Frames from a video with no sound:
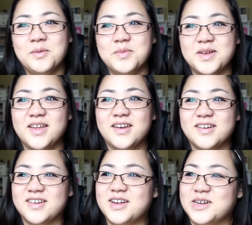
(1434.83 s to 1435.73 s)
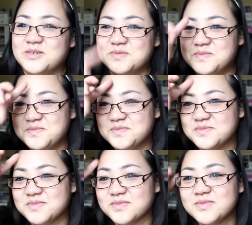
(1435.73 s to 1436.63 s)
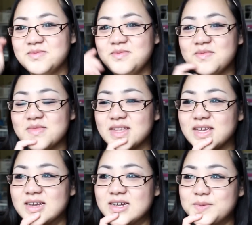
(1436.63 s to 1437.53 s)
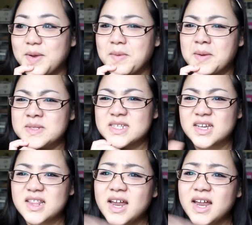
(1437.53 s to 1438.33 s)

But my mom was like,